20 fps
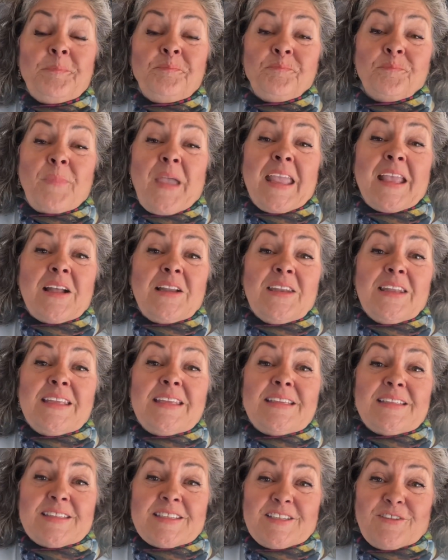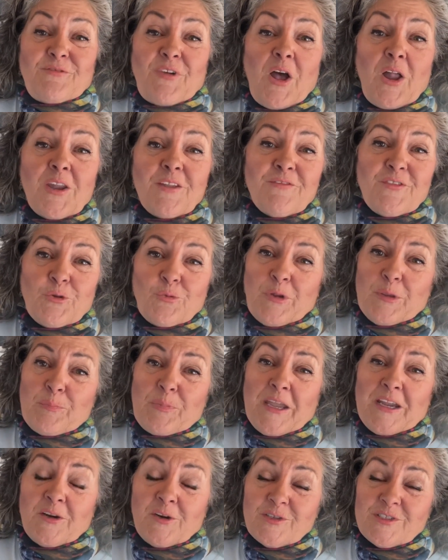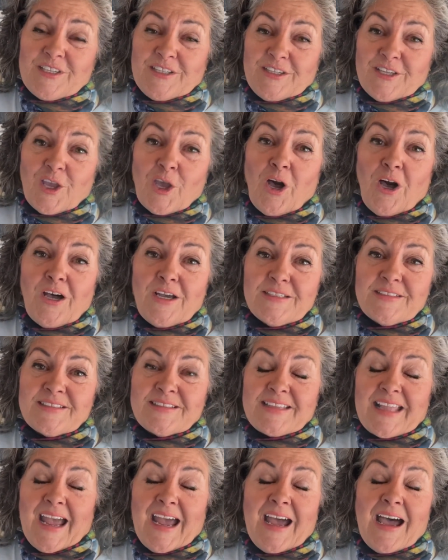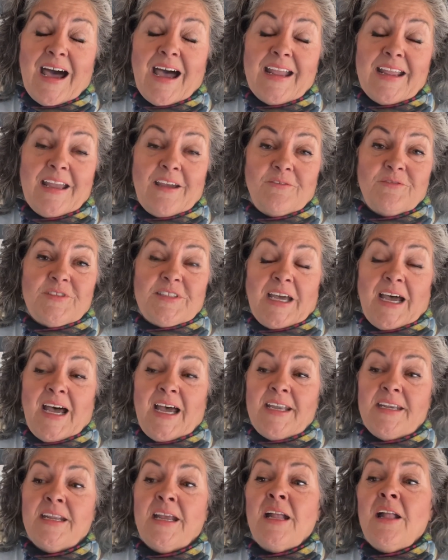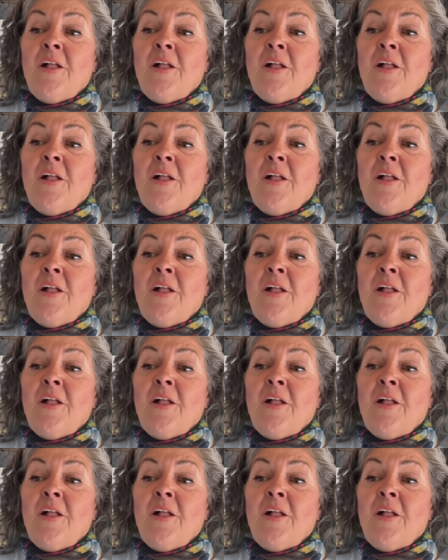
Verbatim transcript: make a list of all of the repairs and the costs that I have done.